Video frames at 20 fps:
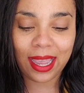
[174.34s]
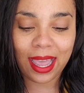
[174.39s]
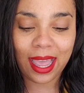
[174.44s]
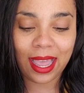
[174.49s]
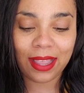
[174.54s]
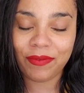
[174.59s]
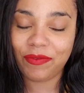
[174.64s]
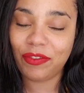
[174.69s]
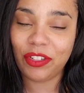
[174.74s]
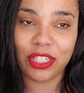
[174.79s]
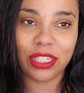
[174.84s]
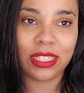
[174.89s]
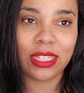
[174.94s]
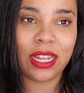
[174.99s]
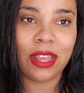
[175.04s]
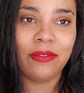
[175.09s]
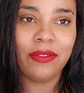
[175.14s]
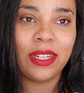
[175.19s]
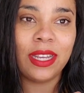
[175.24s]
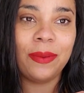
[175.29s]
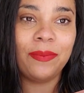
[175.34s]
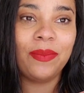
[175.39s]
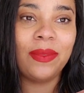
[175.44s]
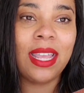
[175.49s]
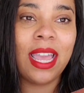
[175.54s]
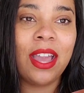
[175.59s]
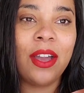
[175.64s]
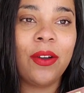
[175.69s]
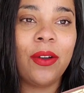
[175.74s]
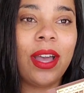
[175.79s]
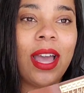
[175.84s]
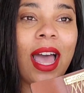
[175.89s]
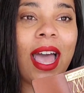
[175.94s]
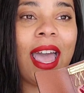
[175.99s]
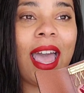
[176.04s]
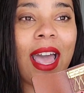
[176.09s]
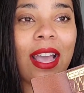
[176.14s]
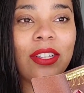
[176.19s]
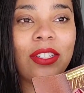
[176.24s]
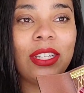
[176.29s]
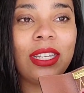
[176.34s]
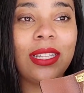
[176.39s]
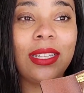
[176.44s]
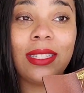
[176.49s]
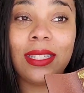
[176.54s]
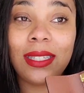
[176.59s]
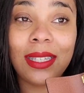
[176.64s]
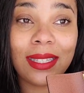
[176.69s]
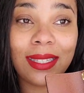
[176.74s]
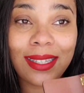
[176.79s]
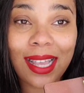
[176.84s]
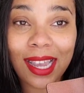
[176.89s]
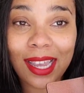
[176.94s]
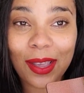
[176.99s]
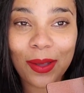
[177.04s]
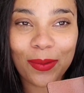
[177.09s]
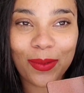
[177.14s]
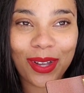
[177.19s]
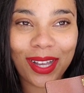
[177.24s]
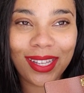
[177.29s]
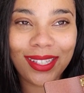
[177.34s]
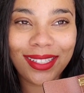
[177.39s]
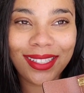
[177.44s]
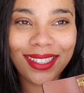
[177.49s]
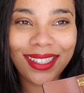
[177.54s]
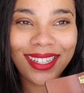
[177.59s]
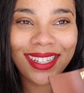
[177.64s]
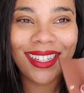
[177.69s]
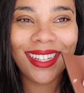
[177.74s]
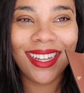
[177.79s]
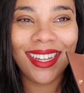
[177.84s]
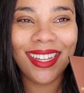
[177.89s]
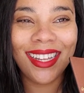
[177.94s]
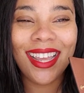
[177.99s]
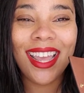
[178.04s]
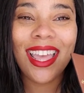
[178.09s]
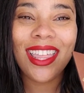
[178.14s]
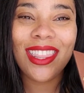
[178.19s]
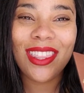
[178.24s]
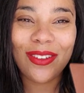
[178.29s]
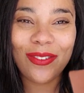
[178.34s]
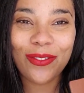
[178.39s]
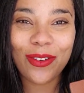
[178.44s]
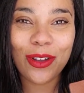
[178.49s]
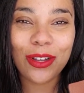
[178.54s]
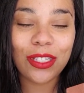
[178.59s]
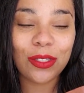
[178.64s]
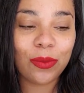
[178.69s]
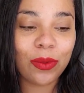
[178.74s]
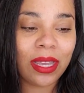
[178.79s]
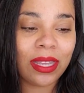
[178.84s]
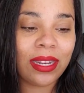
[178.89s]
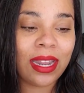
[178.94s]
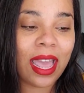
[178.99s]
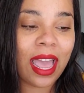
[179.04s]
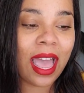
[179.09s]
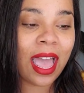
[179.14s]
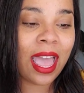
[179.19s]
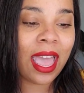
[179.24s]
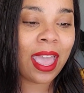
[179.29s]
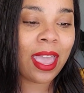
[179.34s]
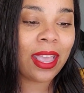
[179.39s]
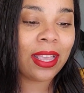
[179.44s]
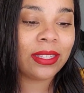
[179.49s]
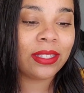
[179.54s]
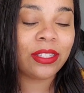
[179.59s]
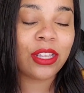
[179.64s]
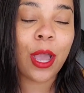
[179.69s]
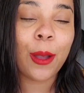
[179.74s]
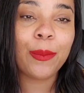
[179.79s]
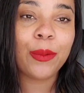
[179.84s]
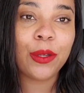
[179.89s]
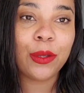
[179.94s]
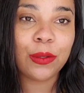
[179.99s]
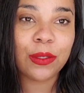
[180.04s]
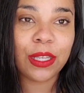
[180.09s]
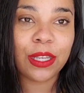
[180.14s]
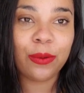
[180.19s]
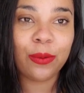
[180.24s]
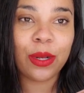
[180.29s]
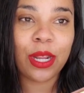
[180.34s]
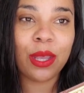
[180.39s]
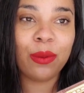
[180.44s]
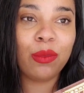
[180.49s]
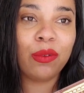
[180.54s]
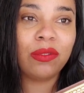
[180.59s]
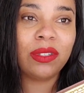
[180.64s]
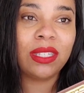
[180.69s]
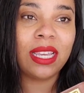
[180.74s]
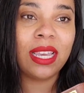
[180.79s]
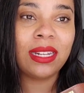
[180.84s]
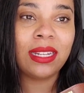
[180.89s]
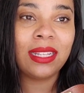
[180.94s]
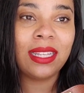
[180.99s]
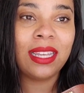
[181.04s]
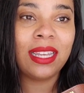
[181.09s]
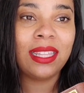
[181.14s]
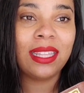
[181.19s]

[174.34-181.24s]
I've just loved it. Now, this is the second one. The first one I stopped using when I moved to Italy.